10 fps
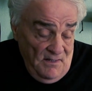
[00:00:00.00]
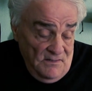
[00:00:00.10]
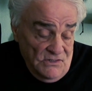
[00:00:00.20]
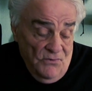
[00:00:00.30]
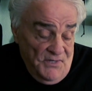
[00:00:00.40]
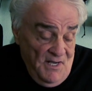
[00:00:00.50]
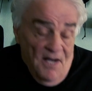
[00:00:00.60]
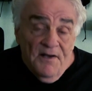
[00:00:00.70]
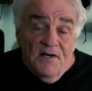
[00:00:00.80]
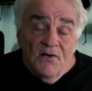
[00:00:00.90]
So yeah,
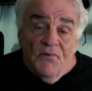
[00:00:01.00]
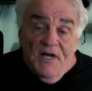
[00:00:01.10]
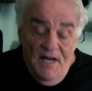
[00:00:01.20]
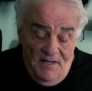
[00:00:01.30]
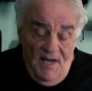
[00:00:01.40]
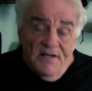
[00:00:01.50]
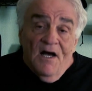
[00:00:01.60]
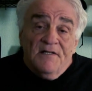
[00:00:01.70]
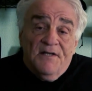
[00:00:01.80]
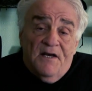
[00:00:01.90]
anyway, I
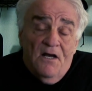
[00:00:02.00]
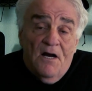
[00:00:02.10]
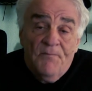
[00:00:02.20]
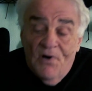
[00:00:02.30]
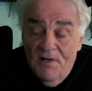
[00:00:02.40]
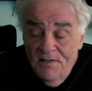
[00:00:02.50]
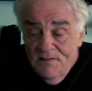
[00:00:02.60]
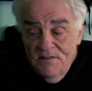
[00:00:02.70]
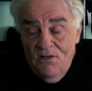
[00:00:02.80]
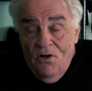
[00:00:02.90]
got the camera
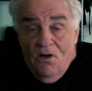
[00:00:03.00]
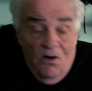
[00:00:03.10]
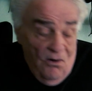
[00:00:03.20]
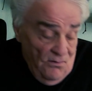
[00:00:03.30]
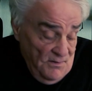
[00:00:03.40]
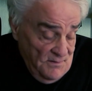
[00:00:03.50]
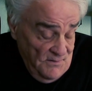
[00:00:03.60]
all